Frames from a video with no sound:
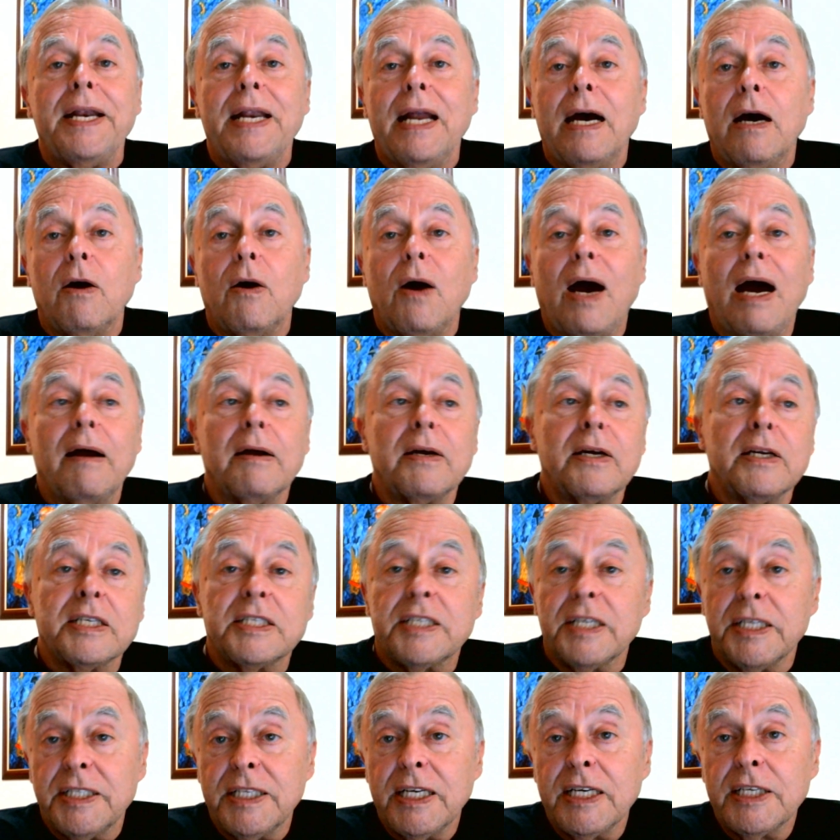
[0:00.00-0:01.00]
Now, I'm going
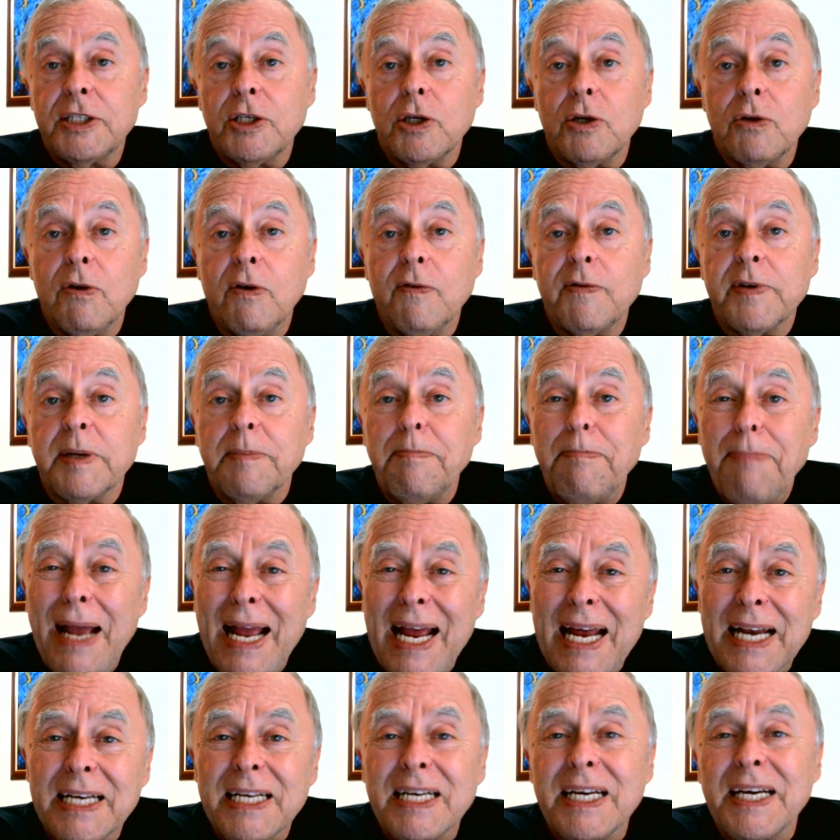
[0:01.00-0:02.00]
to suggest you go over to
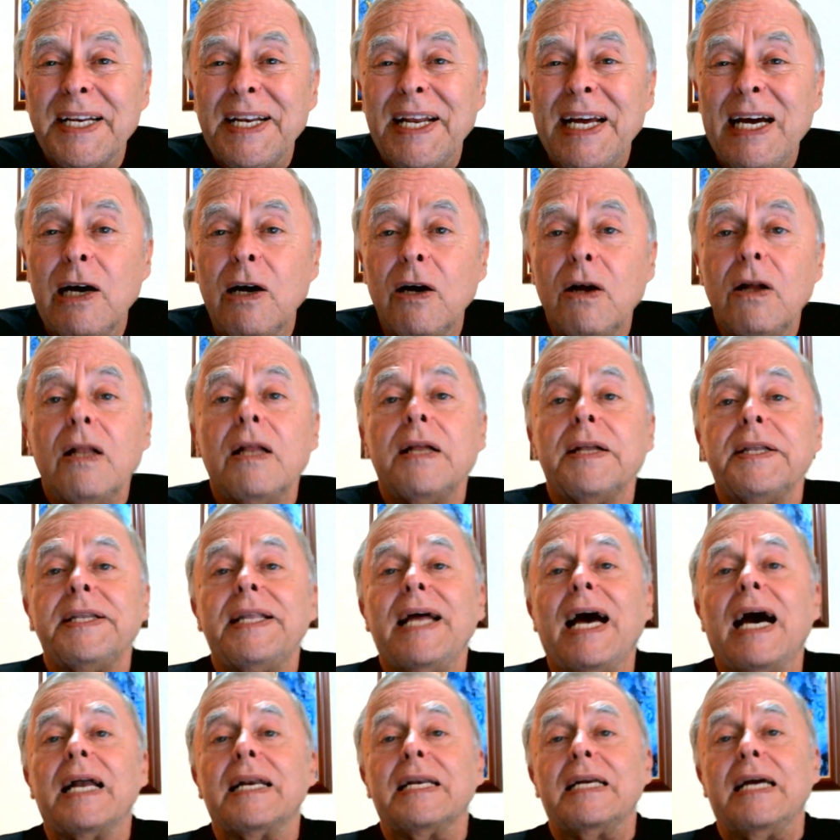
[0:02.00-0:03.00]

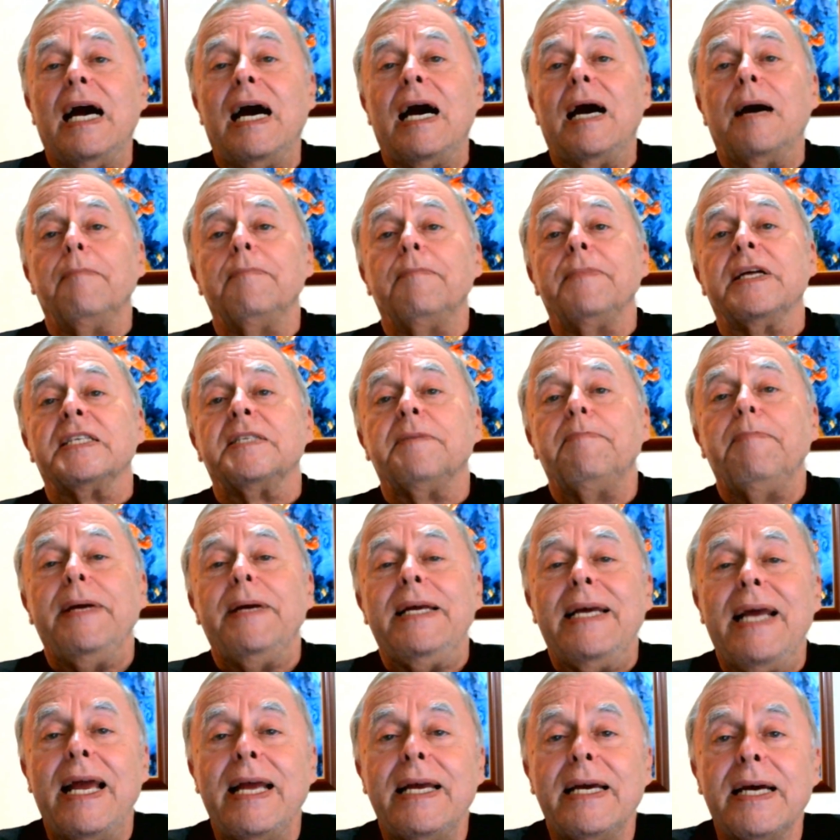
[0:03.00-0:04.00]
pancanal.com. That's
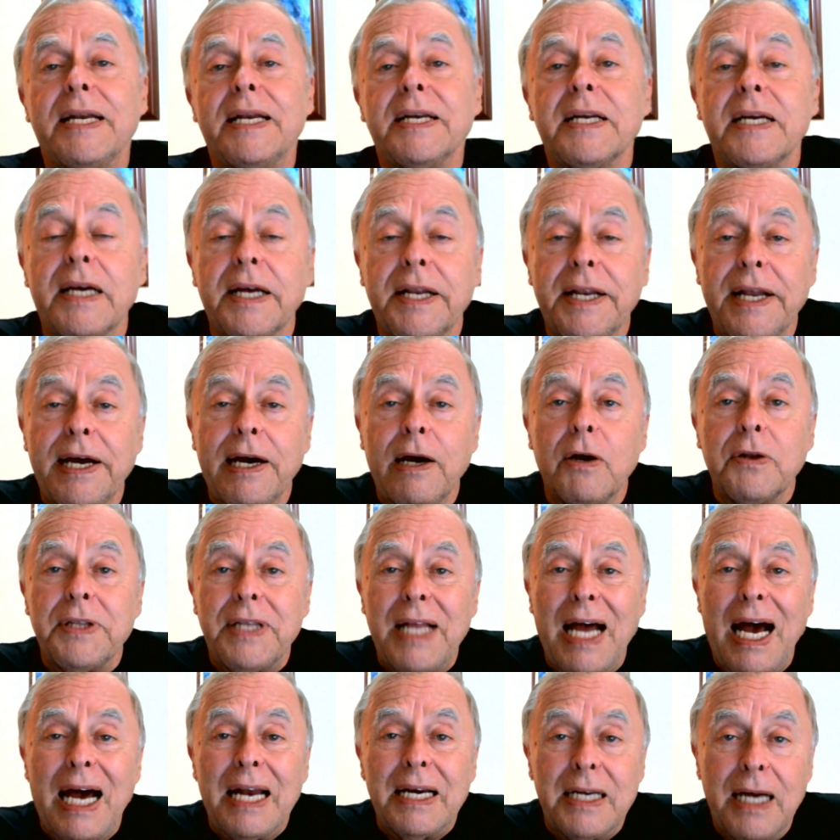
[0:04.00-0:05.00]
PAN
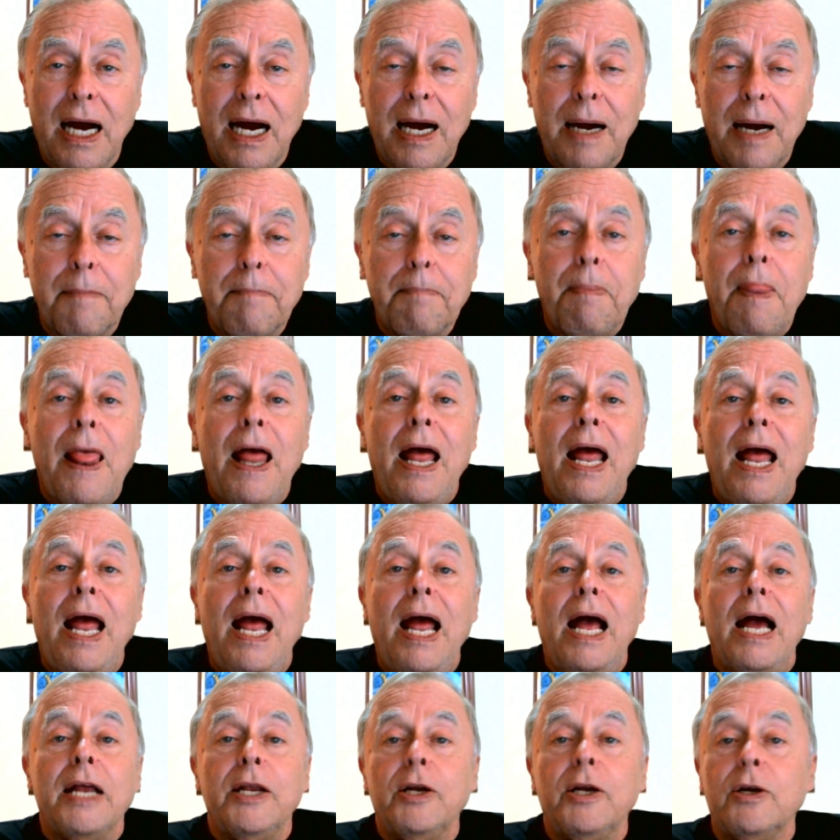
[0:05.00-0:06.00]
canal.com.
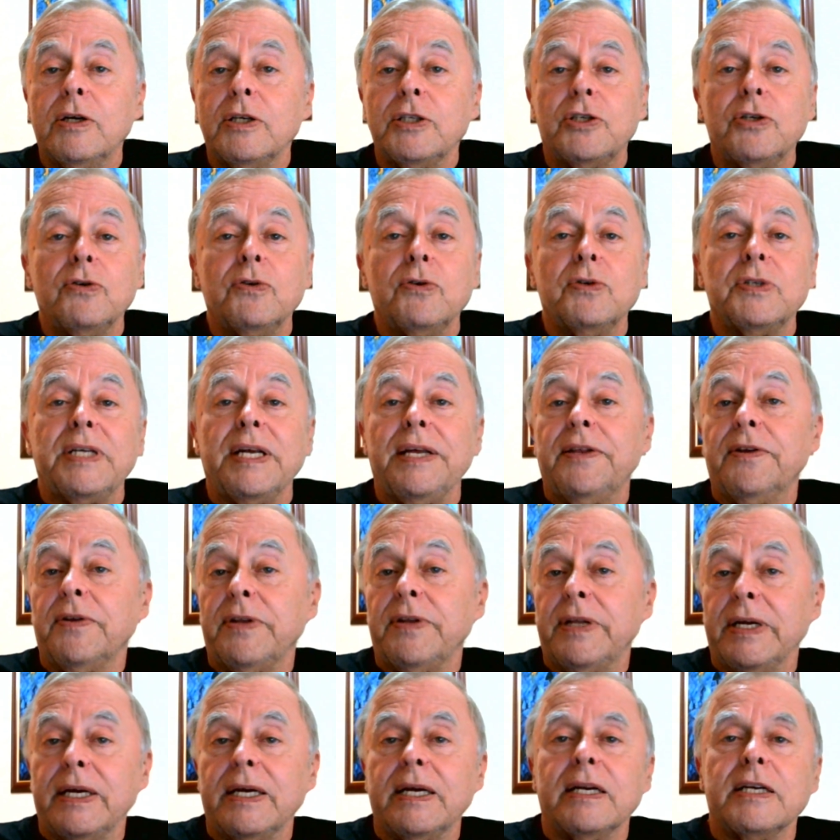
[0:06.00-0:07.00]
You can choose
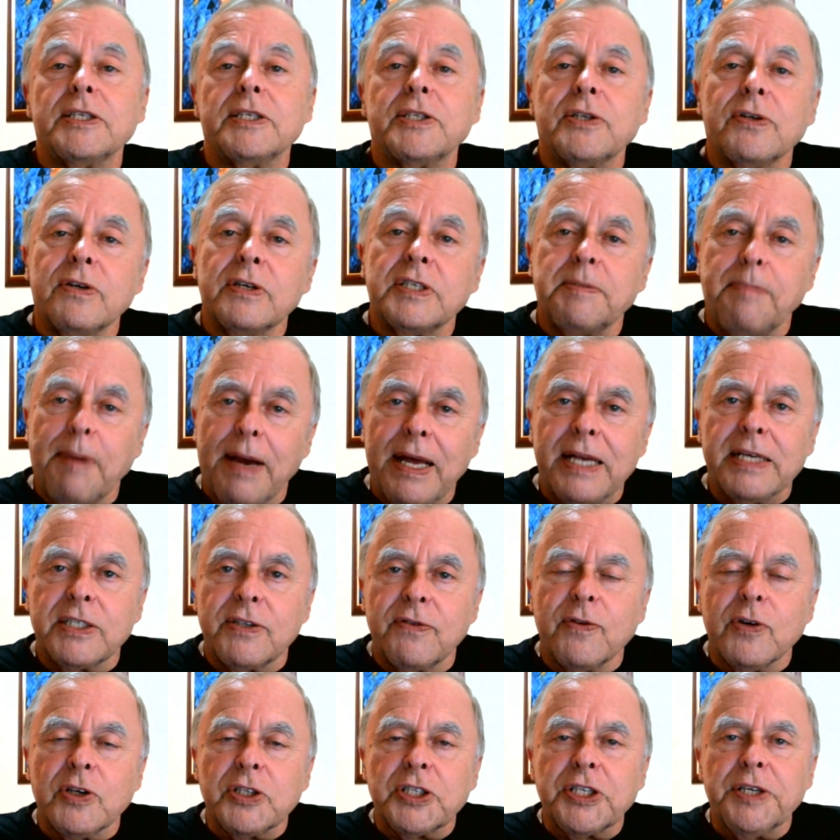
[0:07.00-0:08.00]
either the English or
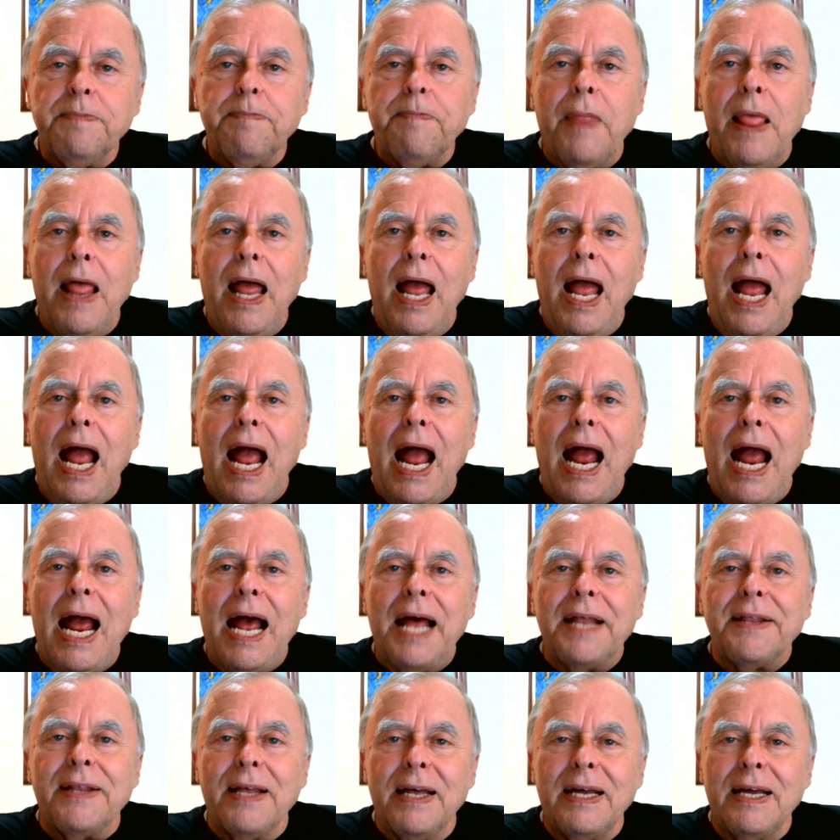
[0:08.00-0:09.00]
Spanish version,
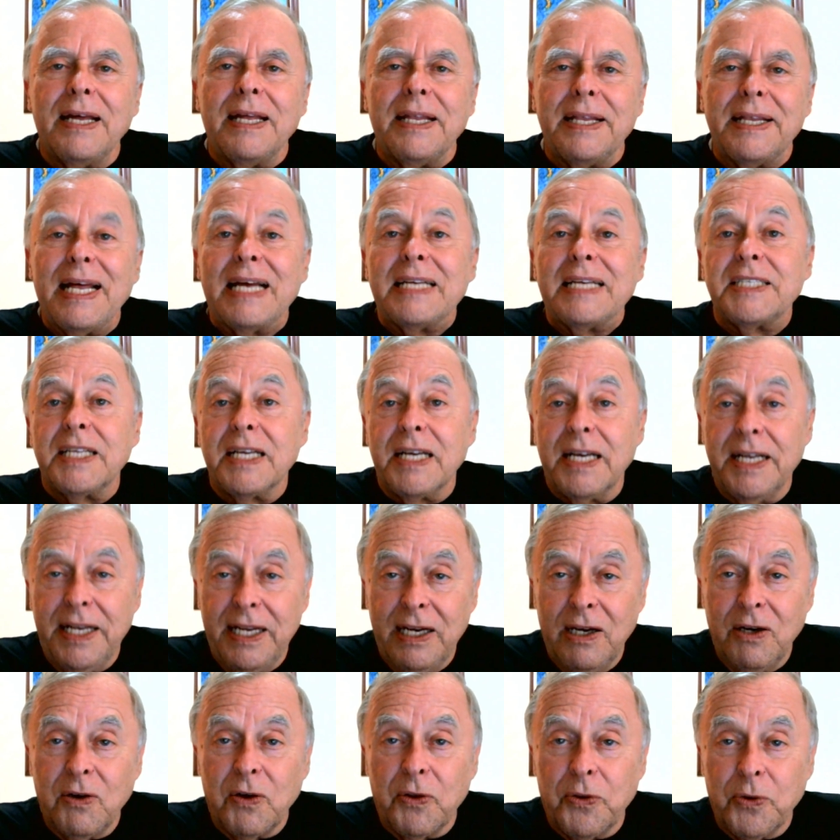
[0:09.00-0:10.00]
and that's the
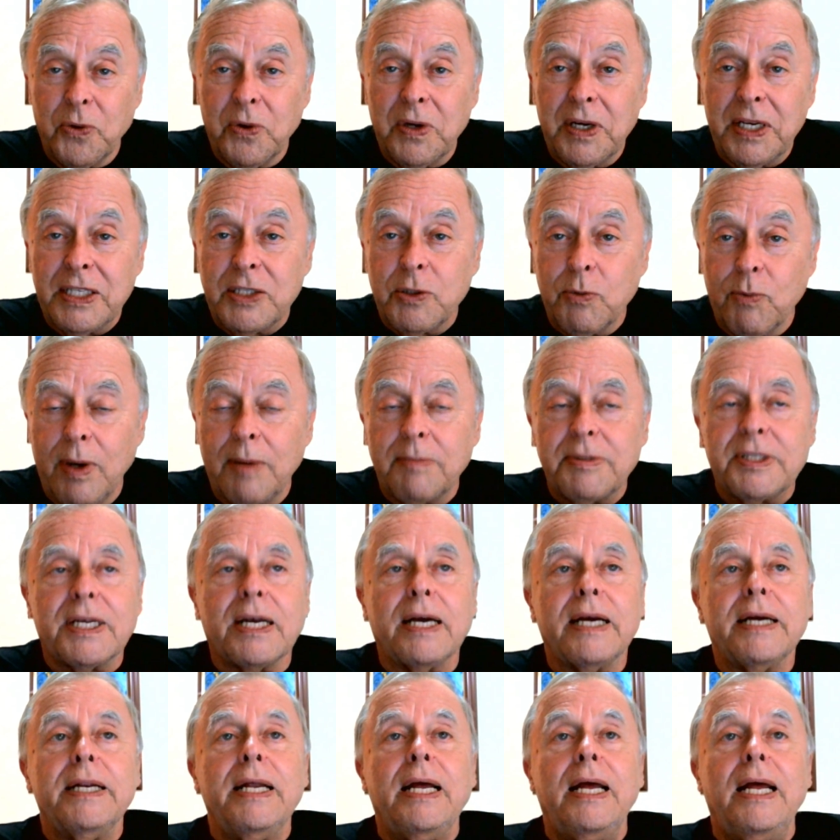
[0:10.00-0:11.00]
Canal Authority's
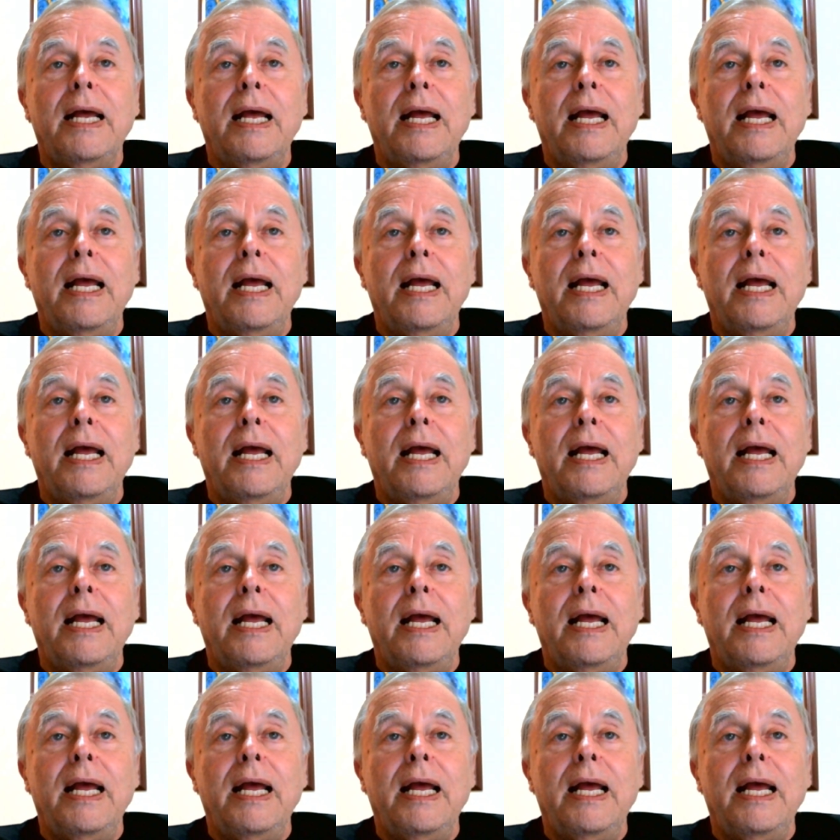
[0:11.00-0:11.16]
website.